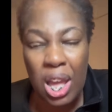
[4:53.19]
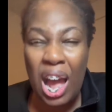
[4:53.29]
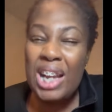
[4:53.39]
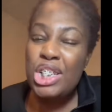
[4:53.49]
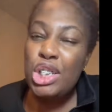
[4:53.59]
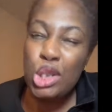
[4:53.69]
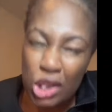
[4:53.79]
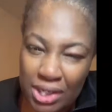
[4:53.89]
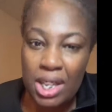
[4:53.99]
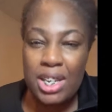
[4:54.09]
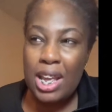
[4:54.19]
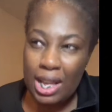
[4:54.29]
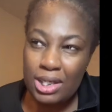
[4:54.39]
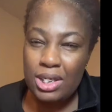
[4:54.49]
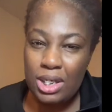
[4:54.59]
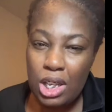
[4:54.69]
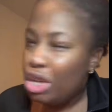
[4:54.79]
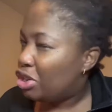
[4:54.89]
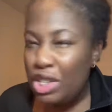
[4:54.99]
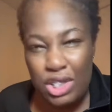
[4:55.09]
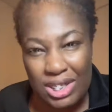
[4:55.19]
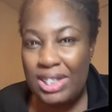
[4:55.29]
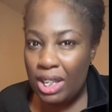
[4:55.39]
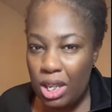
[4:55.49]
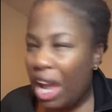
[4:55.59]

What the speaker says: I should have said yes, just to see.